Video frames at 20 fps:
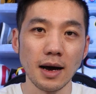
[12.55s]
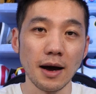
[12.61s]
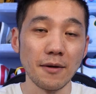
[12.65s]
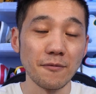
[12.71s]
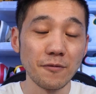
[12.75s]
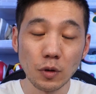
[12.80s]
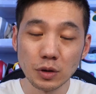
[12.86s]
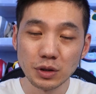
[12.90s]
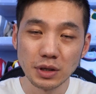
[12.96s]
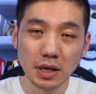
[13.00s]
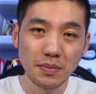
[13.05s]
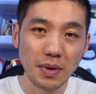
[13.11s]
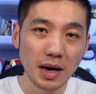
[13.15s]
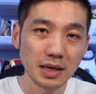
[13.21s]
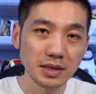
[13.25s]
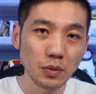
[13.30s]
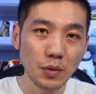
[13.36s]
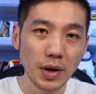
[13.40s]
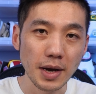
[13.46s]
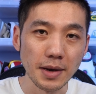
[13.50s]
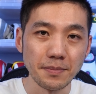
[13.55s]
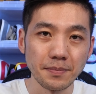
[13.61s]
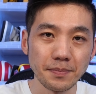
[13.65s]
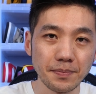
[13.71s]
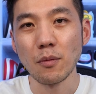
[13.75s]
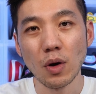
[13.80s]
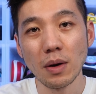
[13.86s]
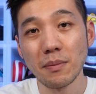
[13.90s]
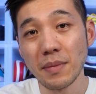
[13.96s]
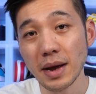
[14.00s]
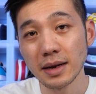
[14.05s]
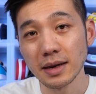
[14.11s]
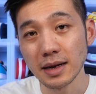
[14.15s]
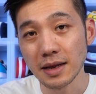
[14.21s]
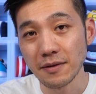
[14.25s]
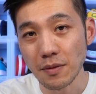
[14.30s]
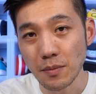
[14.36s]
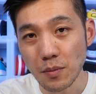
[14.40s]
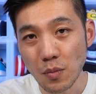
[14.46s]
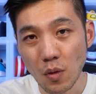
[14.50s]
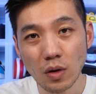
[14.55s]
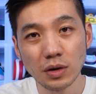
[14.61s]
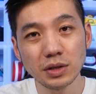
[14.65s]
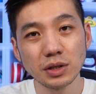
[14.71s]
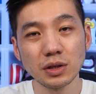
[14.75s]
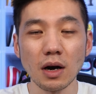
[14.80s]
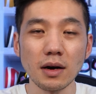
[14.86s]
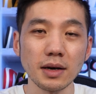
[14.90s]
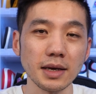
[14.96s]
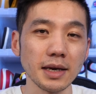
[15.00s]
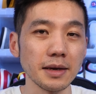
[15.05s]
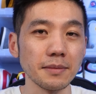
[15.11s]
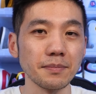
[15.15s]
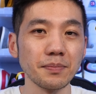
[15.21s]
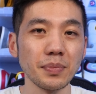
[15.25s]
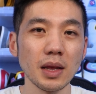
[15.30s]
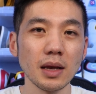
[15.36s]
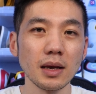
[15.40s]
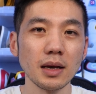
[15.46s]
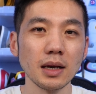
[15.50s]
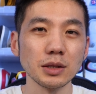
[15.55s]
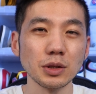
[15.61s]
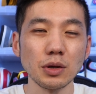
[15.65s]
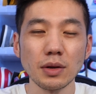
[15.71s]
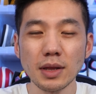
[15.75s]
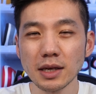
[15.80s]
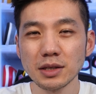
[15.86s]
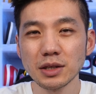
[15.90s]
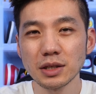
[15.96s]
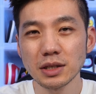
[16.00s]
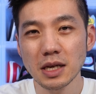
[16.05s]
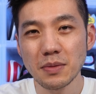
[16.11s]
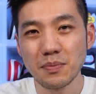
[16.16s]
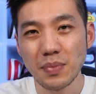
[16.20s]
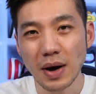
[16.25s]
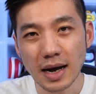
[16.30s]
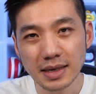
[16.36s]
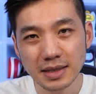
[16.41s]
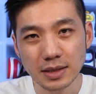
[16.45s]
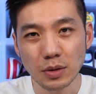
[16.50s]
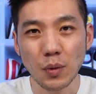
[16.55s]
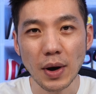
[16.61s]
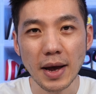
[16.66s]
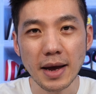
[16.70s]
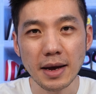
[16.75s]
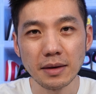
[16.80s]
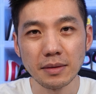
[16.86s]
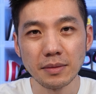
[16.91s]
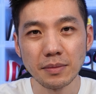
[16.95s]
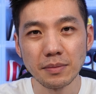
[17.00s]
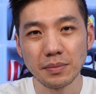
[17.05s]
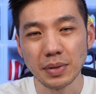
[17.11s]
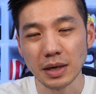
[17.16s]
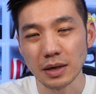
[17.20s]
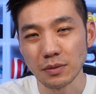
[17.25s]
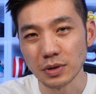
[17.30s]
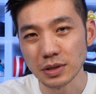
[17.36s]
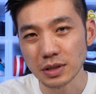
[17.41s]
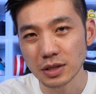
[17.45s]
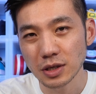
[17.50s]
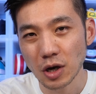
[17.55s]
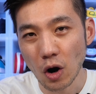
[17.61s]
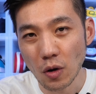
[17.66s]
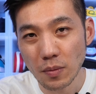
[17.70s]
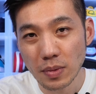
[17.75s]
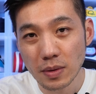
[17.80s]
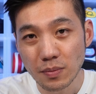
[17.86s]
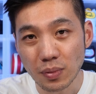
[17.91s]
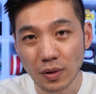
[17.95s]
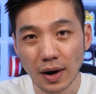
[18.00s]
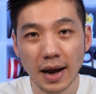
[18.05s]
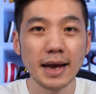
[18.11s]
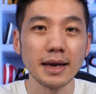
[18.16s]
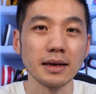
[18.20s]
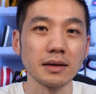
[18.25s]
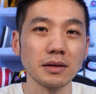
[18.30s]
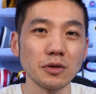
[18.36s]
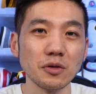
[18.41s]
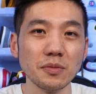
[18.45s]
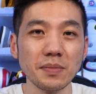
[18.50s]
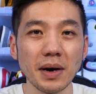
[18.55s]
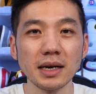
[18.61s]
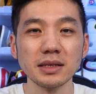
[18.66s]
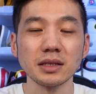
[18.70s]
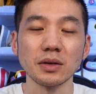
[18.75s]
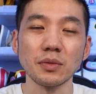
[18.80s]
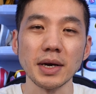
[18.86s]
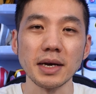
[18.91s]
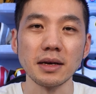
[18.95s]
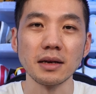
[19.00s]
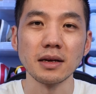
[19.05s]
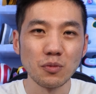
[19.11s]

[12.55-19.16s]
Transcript: unfortunately passed away. And what made it even more shocking, it's not that just he passed away, but it was Kobe Bryant who passed away.